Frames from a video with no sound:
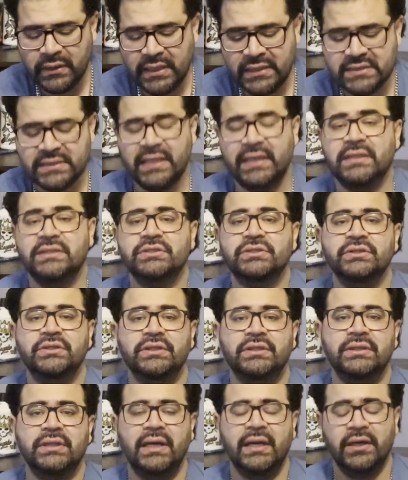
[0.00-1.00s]
let's get into
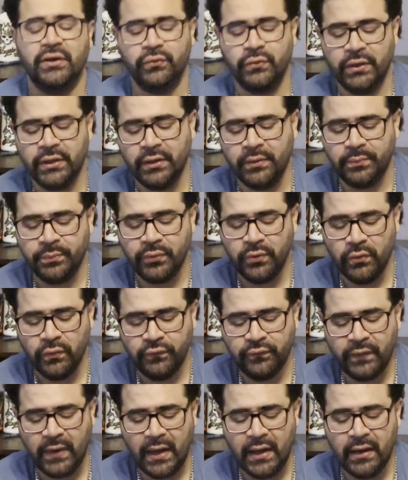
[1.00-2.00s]
the ingredient
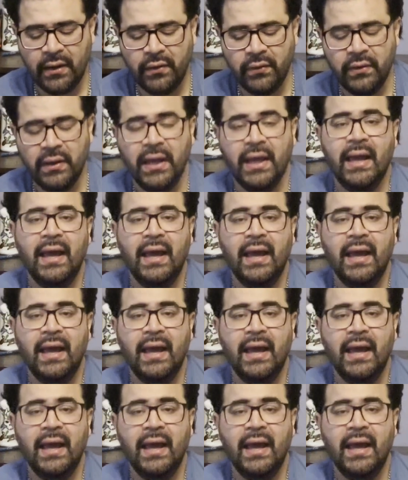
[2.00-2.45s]
profile,